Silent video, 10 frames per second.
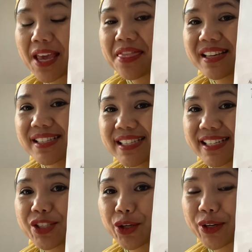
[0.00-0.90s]
This
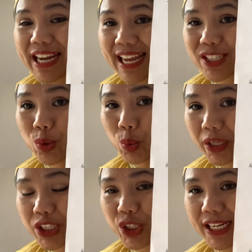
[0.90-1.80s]
is your next
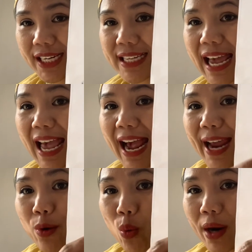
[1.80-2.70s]
worksheet.
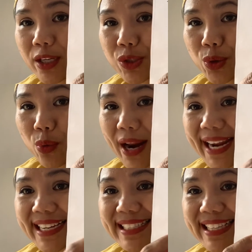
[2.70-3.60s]
I want you to
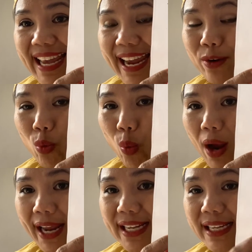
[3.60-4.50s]
write 10
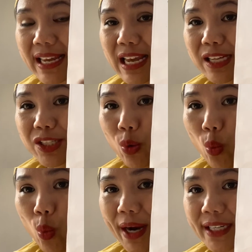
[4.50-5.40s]
Y. So
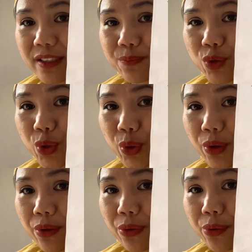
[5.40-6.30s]
one, two,
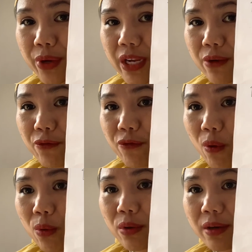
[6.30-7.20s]
three,
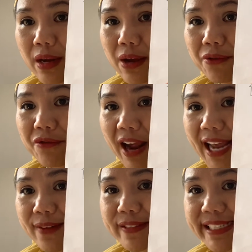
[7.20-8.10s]
four,
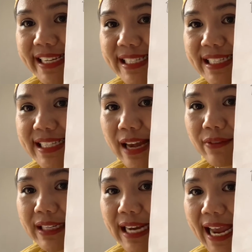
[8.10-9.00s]
five, six,
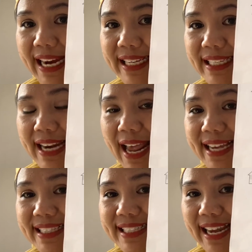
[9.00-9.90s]
seven, eight,
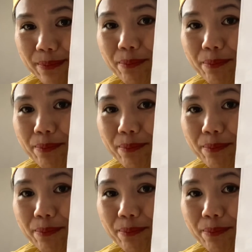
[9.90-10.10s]
nine, ten.